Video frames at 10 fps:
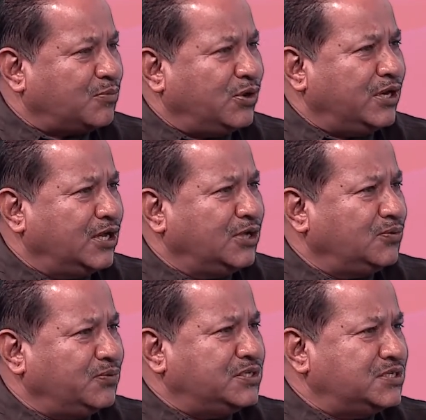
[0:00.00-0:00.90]
model,
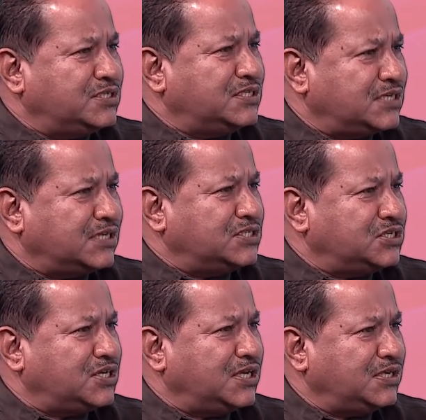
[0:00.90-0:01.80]
which is
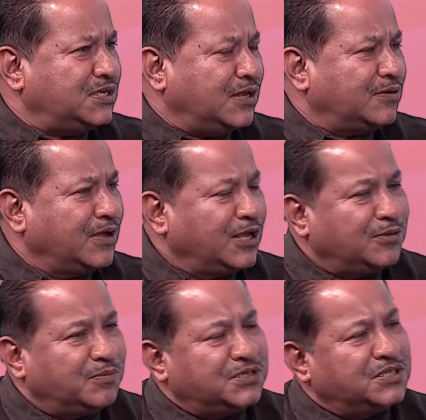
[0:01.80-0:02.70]
existing here.
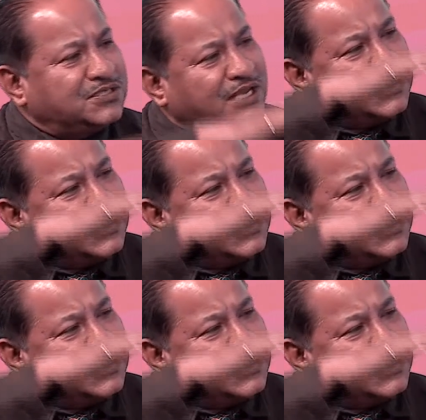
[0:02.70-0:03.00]
But this